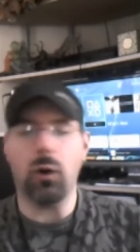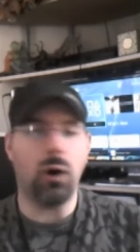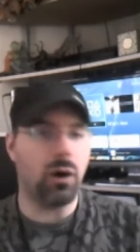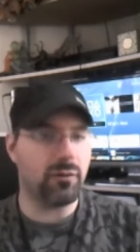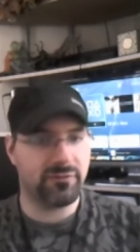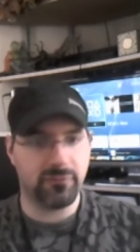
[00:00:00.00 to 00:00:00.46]

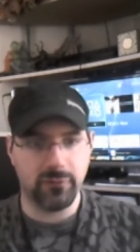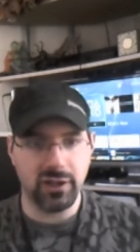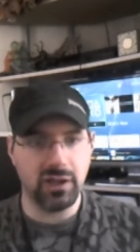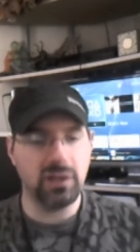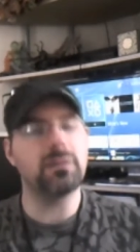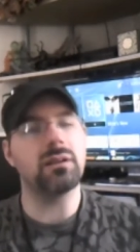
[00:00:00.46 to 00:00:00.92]
all
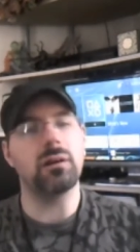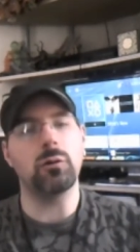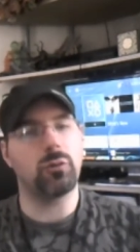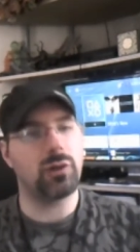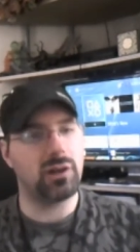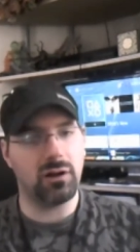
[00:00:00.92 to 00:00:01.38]
free,
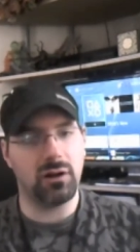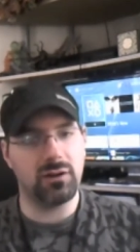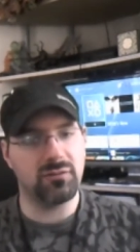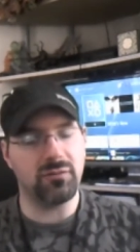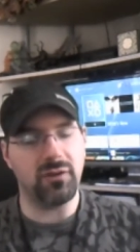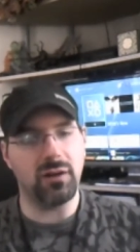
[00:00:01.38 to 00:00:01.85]
no credit
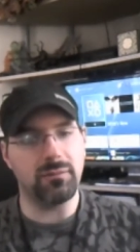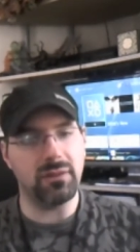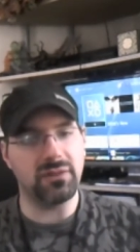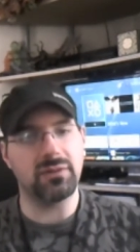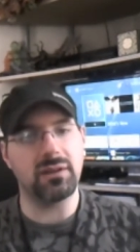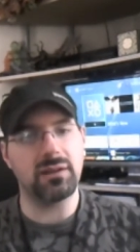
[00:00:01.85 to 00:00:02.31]
cards
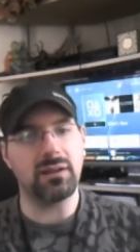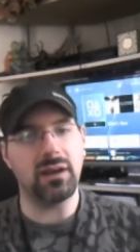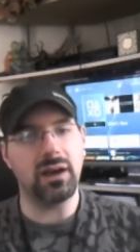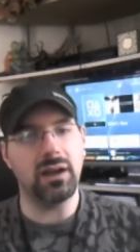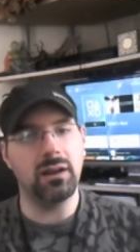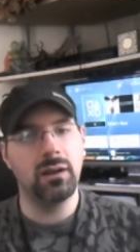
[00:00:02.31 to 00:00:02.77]
involved, nothing like
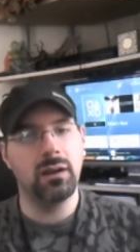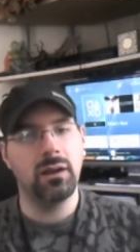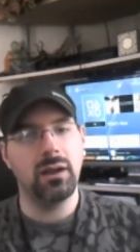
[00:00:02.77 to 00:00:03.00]
that.